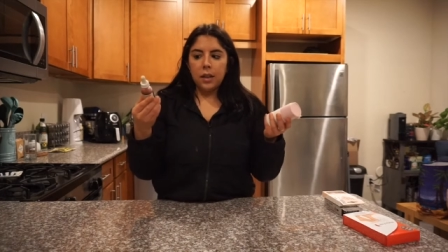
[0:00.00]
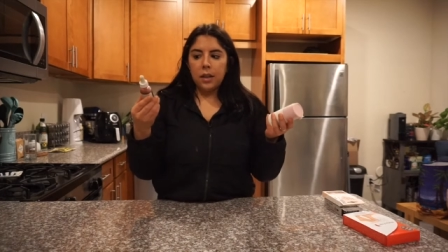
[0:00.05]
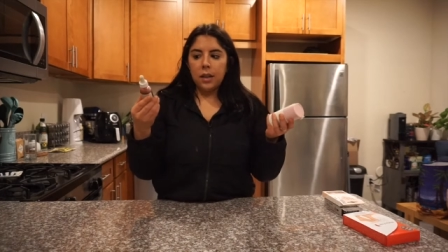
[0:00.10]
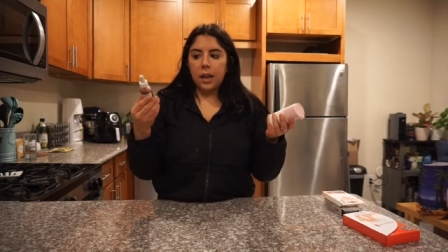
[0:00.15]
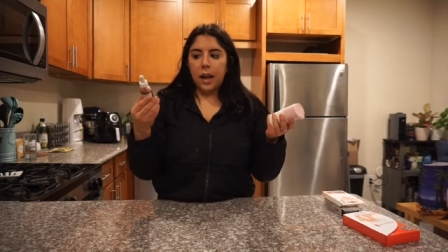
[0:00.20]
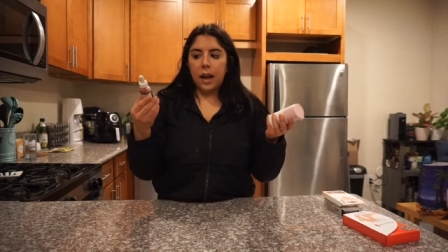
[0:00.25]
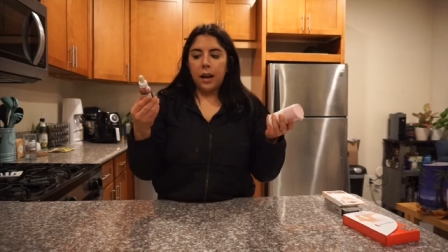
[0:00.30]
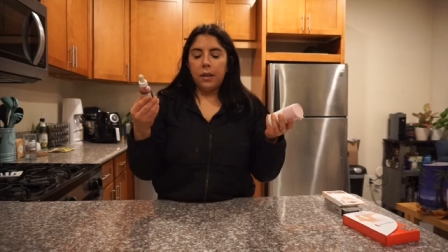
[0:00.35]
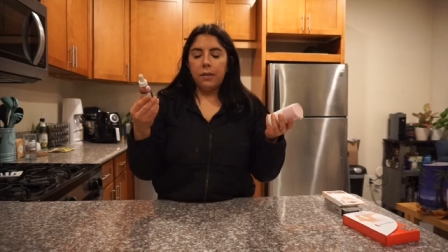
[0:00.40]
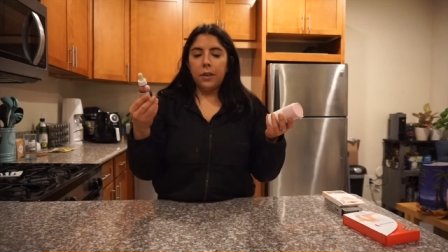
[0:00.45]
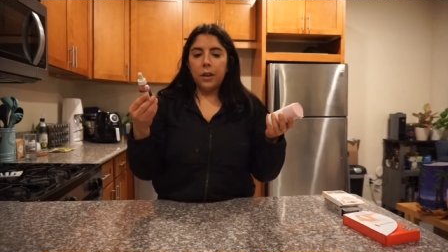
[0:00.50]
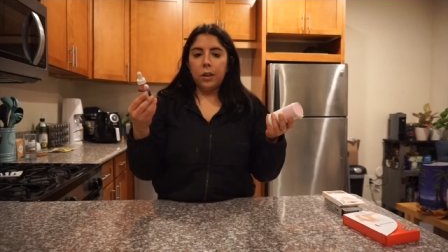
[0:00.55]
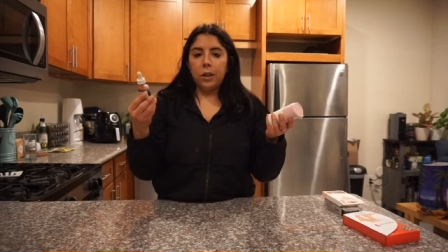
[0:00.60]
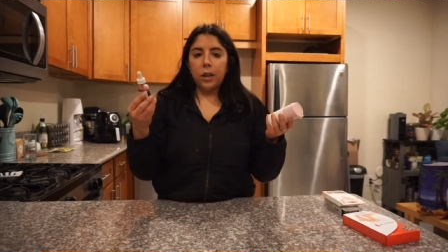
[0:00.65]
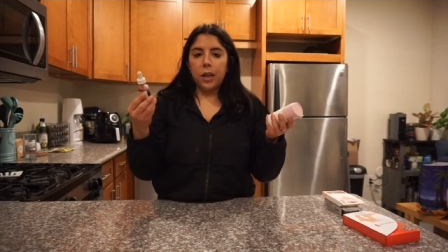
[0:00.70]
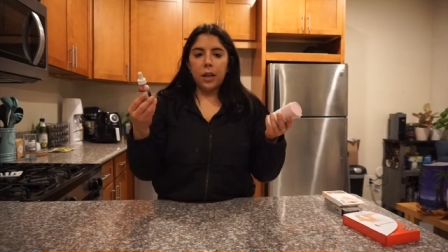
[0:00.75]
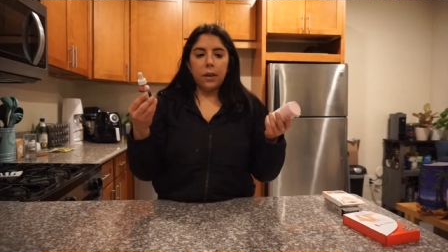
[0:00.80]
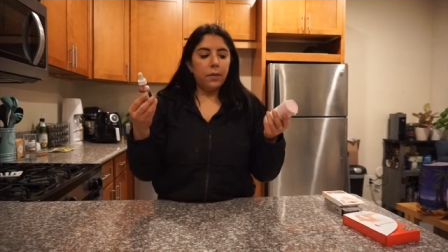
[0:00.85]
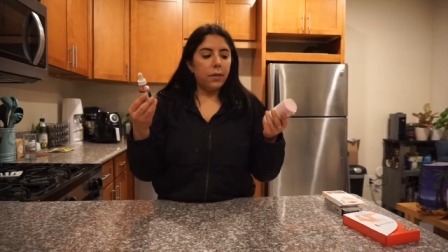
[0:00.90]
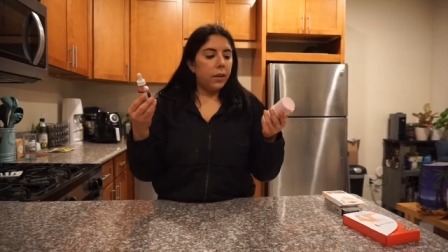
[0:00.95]
yeah, if you're
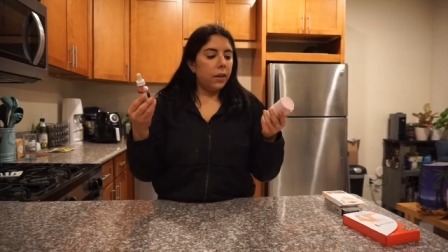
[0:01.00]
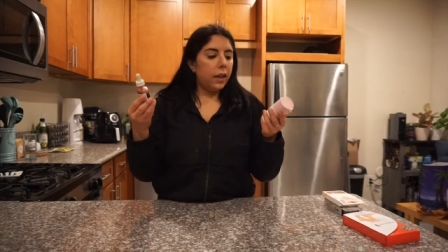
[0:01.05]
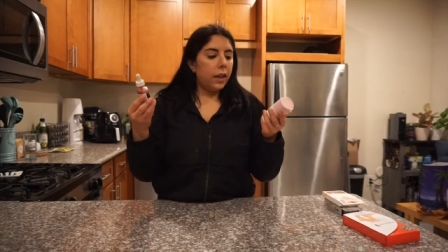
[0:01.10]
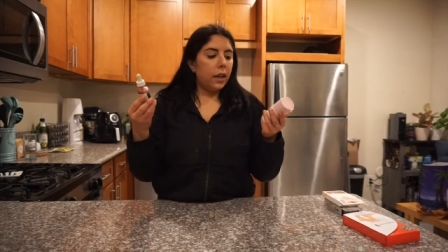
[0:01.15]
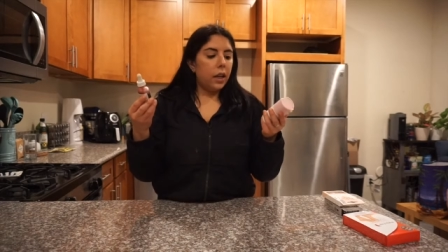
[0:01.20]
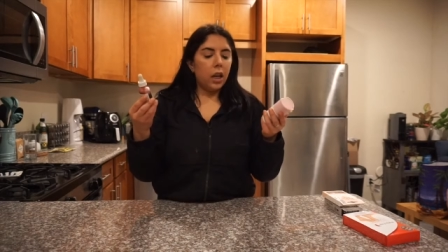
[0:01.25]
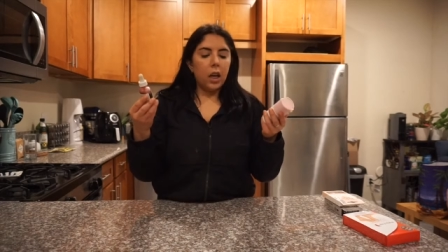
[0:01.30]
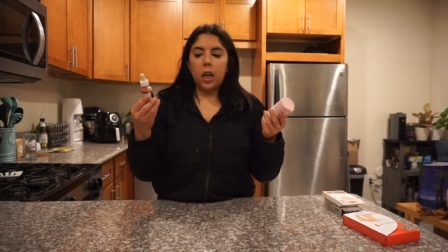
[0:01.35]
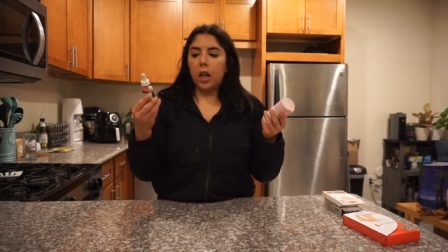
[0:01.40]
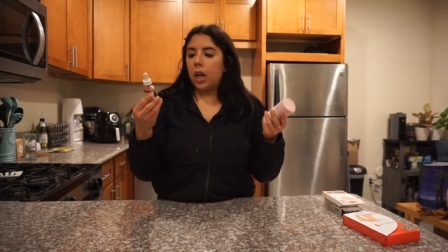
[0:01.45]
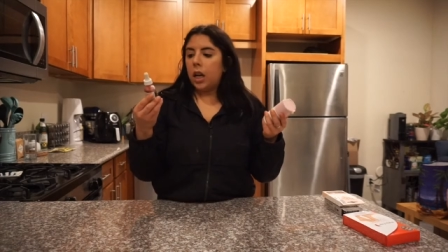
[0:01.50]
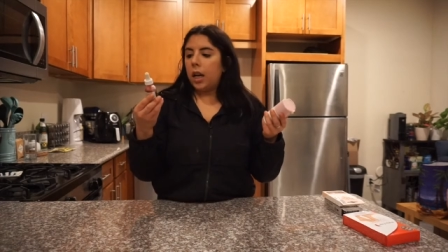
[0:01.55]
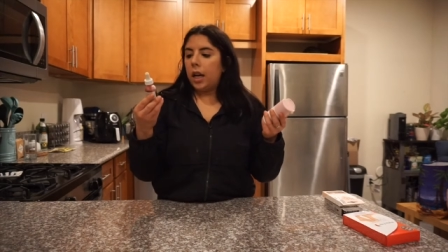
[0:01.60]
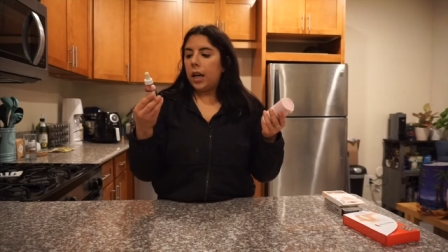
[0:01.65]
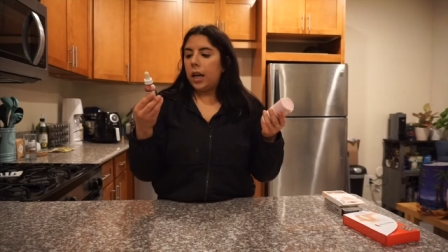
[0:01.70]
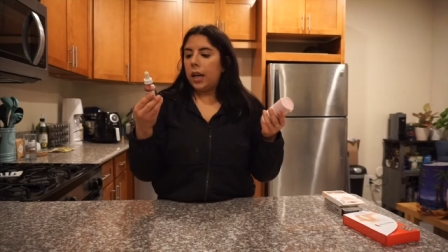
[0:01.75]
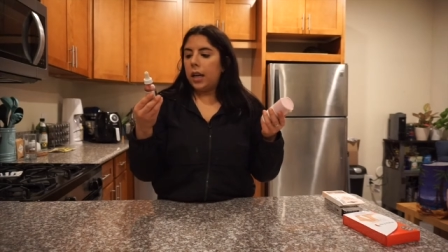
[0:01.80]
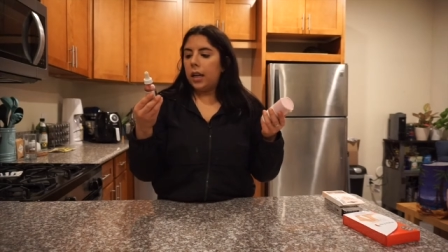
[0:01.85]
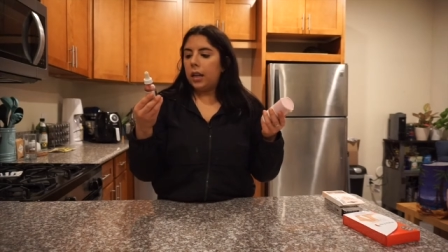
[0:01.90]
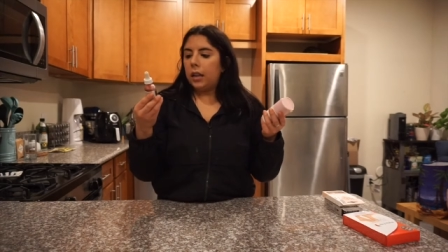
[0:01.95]
looking for like a
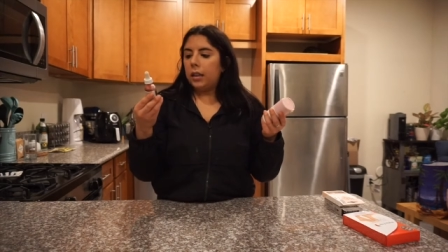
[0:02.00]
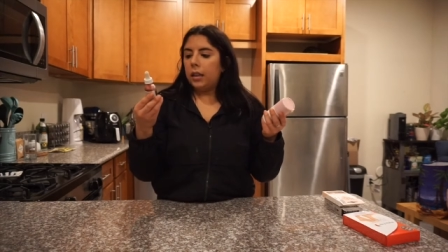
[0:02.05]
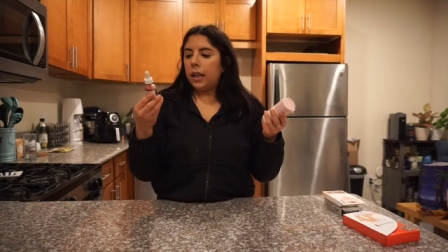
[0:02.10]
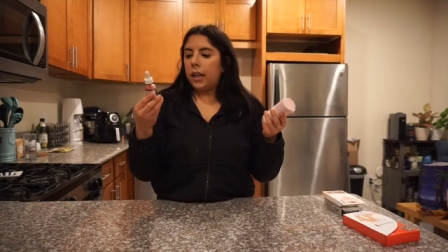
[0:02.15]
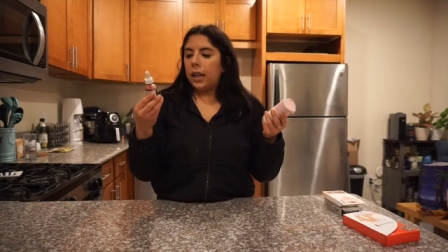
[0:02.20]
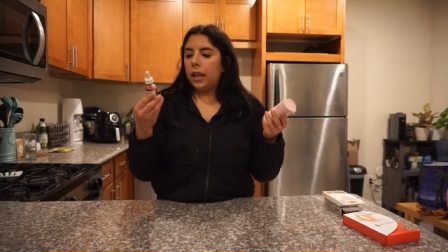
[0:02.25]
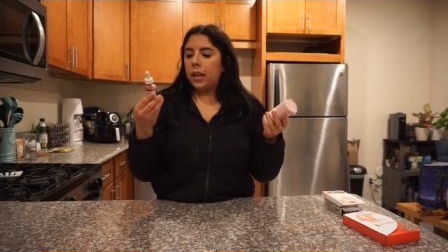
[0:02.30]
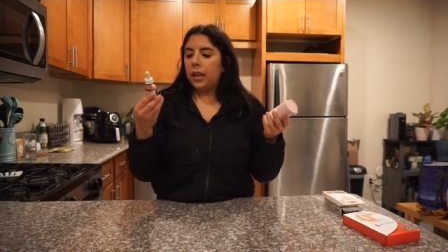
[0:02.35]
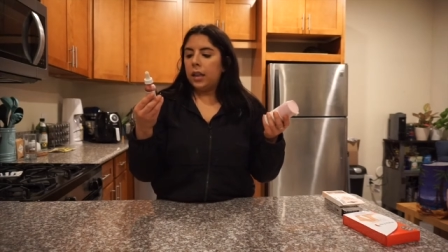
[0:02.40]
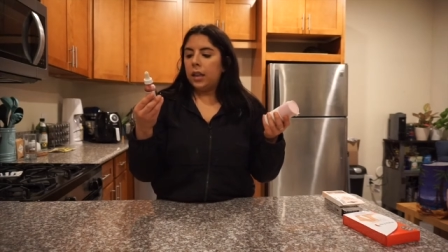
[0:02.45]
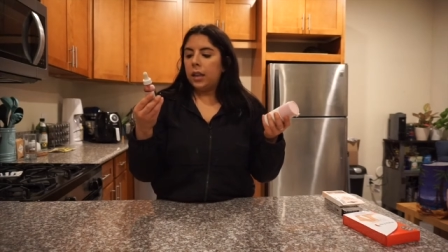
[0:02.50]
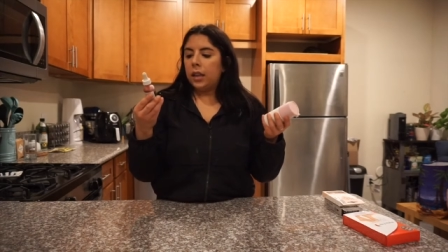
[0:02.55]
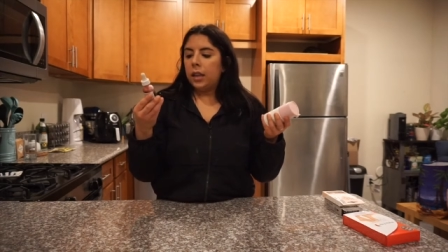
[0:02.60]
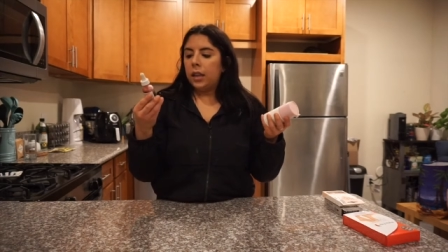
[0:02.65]
good like